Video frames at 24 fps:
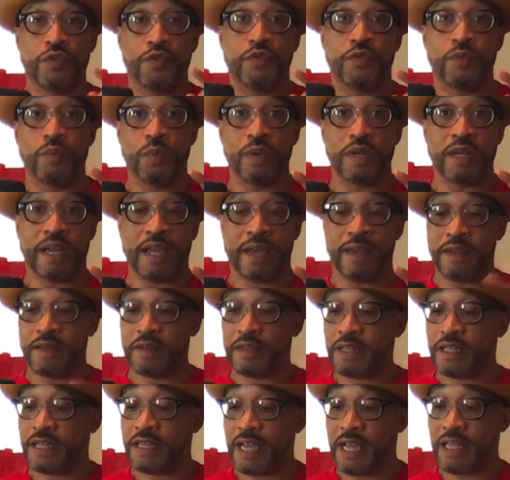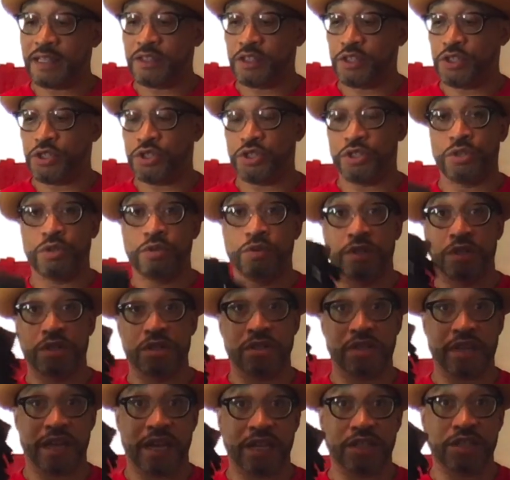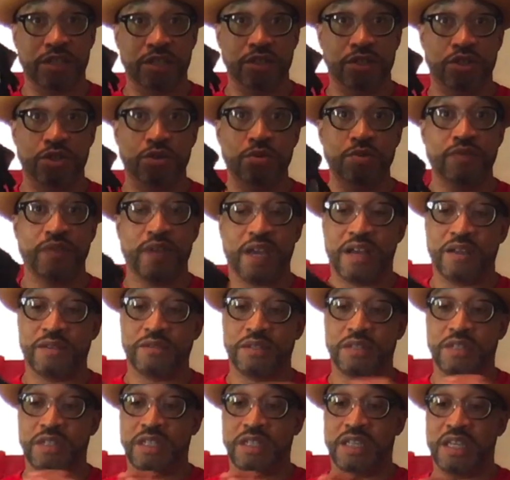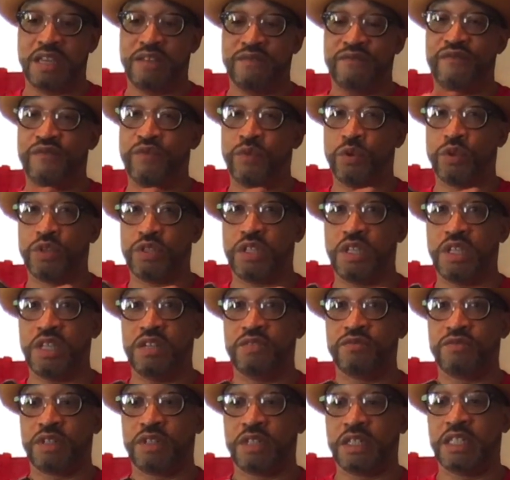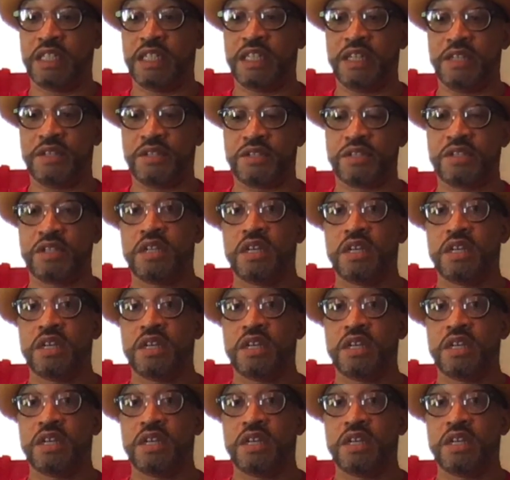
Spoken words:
when I got this shoe, this is actually a 2014 release.